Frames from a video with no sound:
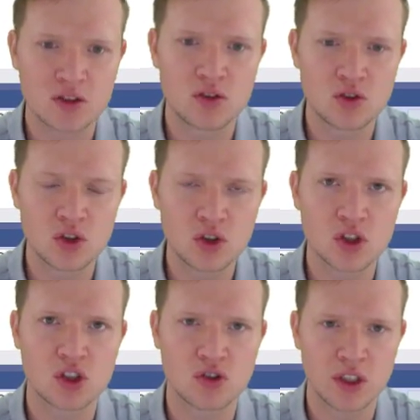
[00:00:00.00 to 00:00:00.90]
to
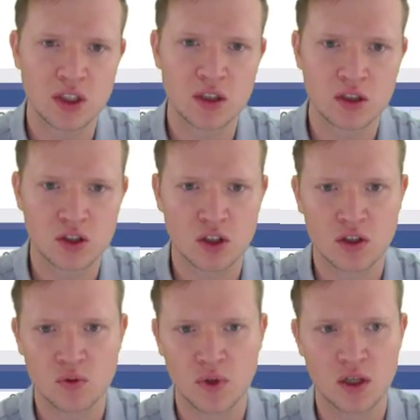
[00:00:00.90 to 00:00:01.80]
string so that
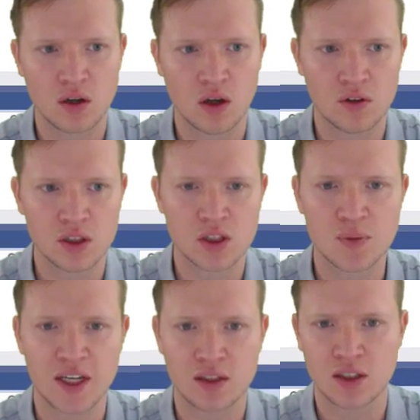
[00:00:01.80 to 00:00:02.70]
we can go and display
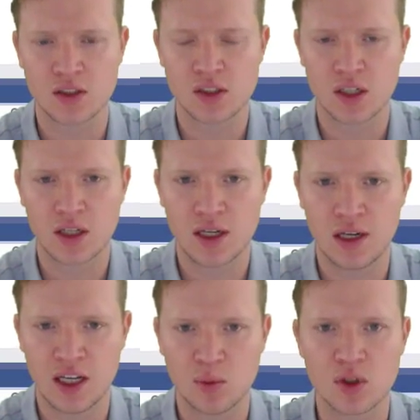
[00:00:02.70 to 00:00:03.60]
it inside a
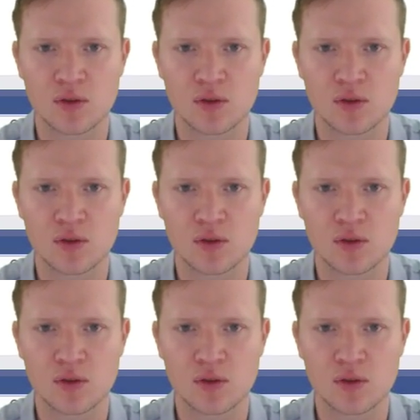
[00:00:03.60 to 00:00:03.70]
label.